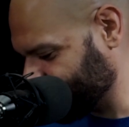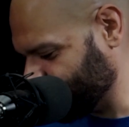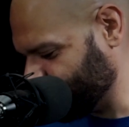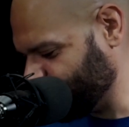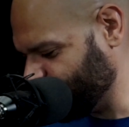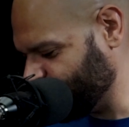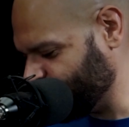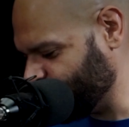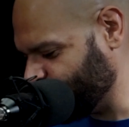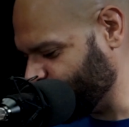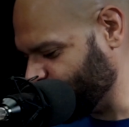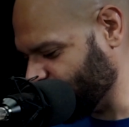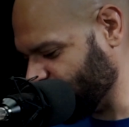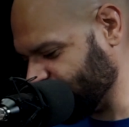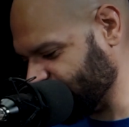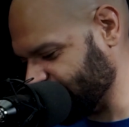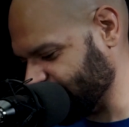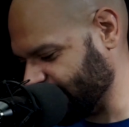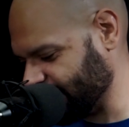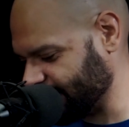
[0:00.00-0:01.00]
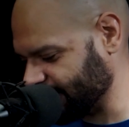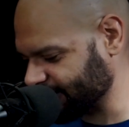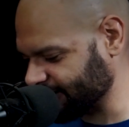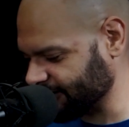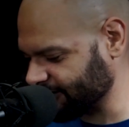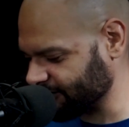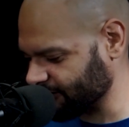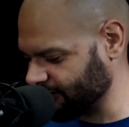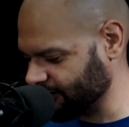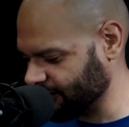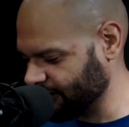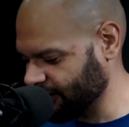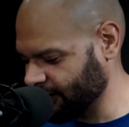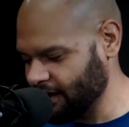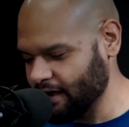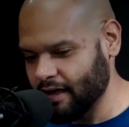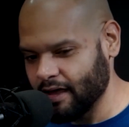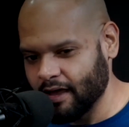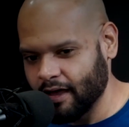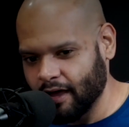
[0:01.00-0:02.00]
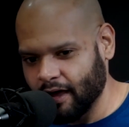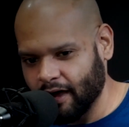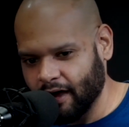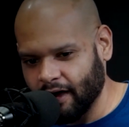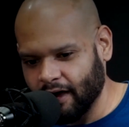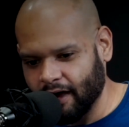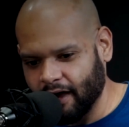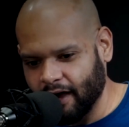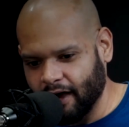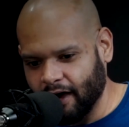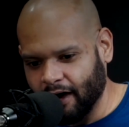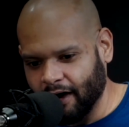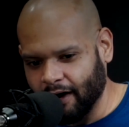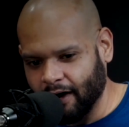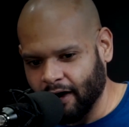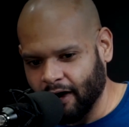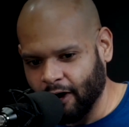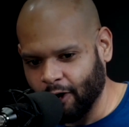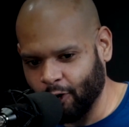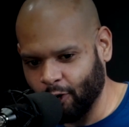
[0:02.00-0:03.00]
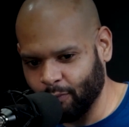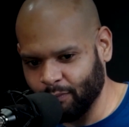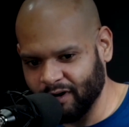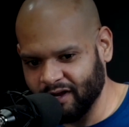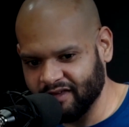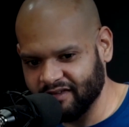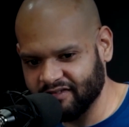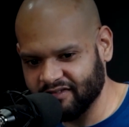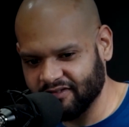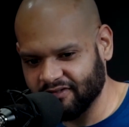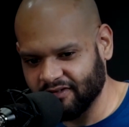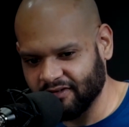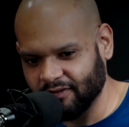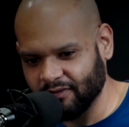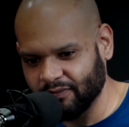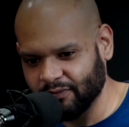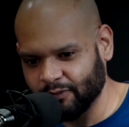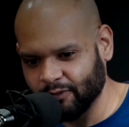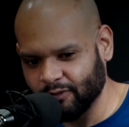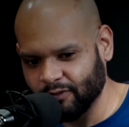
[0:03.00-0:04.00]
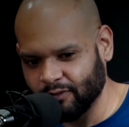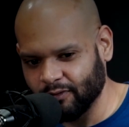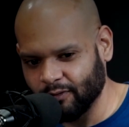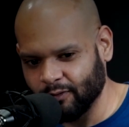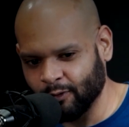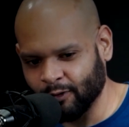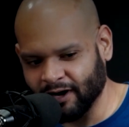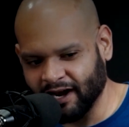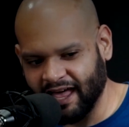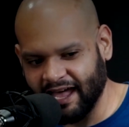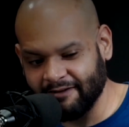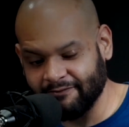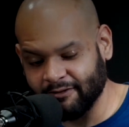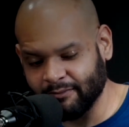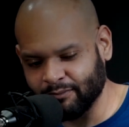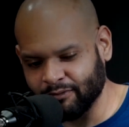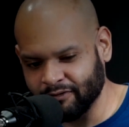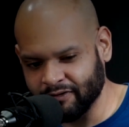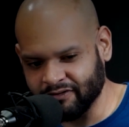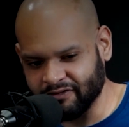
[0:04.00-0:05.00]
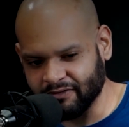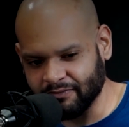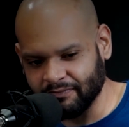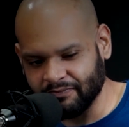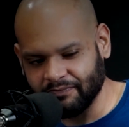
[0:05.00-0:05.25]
Ooh, I like this one. Homeless or life in prison?